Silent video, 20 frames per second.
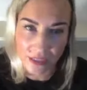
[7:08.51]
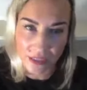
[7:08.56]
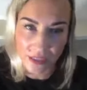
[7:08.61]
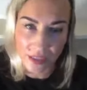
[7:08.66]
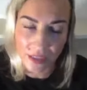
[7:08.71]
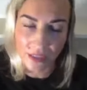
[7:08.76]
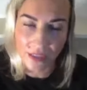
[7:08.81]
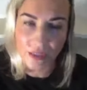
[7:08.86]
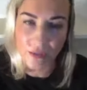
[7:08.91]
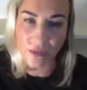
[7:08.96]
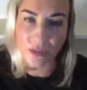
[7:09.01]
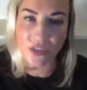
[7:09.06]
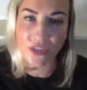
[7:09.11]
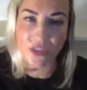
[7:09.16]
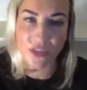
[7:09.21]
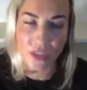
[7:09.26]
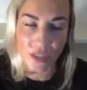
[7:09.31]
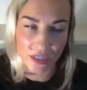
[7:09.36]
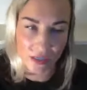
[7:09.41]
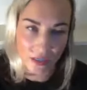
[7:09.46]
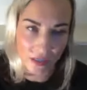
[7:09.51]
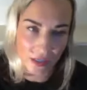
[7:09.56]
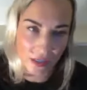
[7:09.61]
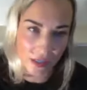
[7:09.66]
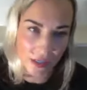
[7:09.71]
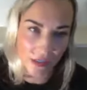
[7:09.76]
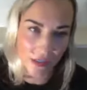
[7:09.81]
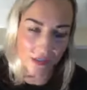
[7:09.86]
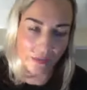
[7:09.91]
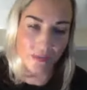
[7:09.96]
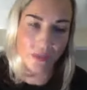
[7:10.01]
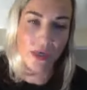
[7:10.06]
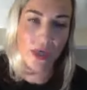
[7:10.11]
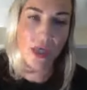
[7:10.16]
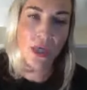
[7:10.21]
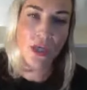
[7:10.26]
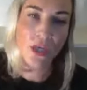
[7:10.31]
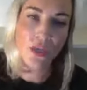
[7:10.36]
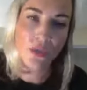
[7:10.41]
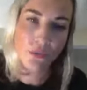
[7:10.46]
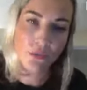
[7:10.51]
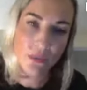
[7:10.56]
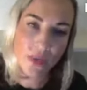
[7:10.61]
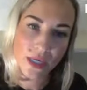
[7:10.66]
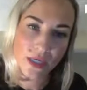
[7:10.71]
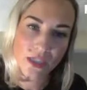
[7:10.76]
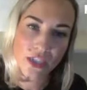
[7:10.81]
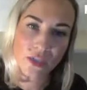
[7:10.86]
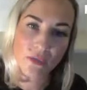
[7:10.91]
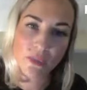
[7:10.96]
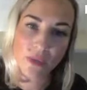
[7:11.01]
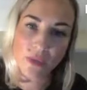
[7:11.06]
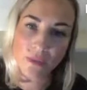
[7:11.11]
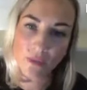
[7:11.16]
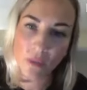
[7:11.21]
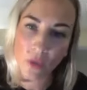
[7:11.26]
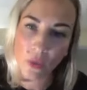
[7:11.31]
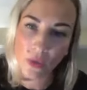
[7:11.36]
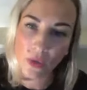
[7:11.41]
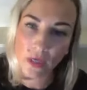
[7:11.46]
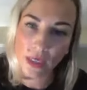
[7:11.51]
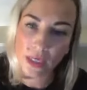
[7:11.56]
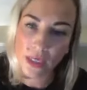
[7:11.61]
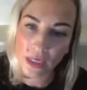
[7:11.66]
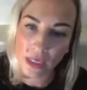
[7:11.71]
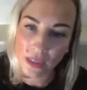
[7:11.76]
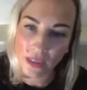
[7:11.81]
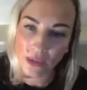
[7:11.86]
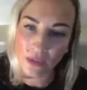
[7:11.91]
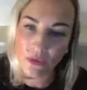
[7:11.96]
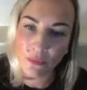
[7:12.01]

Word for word: the kingdom and see the kingdom, you must be born again.